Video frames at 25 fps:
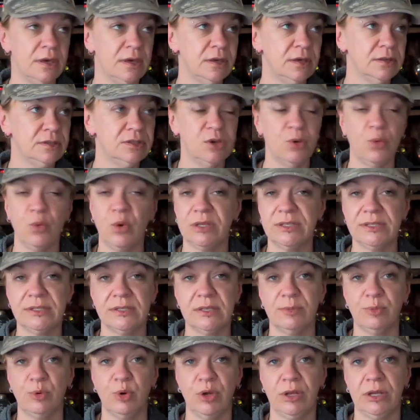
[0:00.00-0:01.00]
So what's
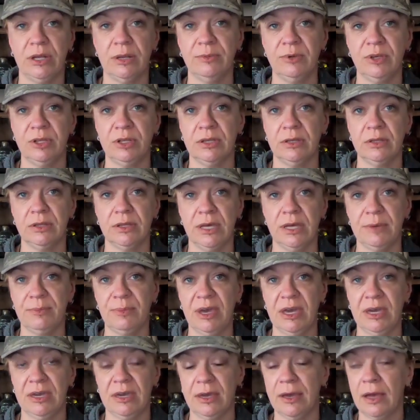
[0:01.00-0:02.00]
the point? I'm going to like
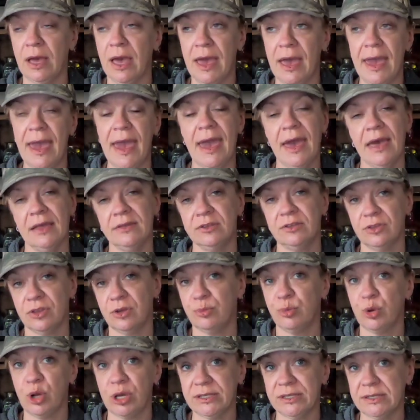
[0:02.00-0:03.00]
pay, and their
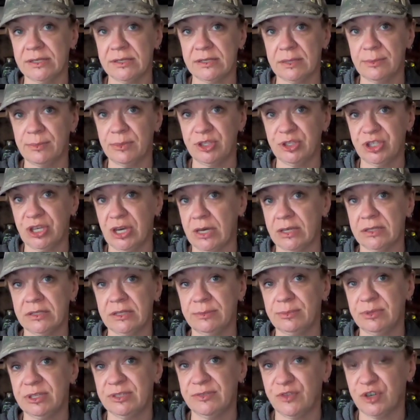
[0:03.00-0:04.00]
prices have been jacked
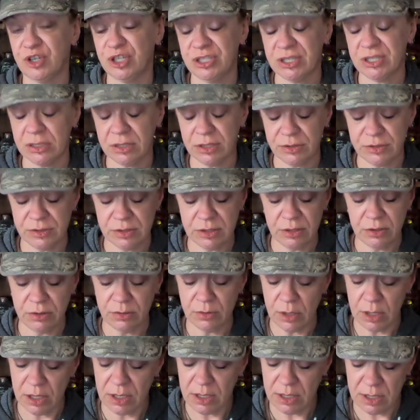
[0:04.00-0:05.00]
up as far as clothes
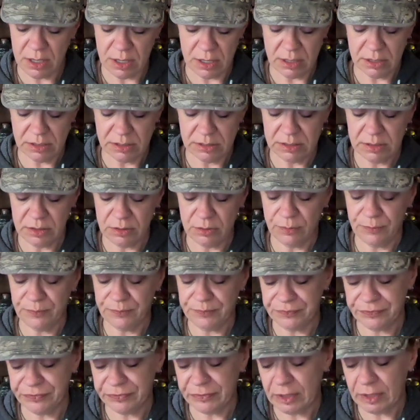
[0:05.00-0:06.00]
go. So
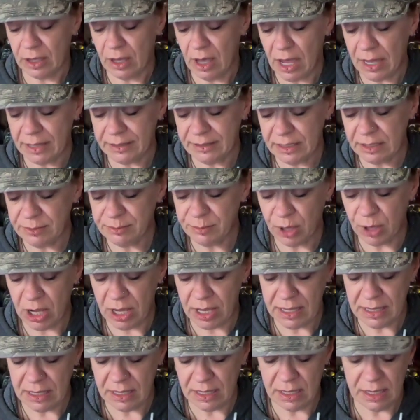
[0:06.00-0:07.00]
I did
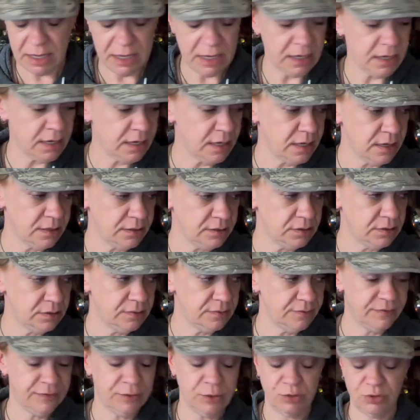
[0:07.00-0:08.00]
buy a
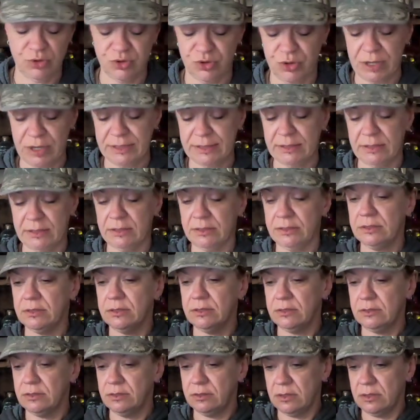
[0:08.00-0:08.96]
few dresses.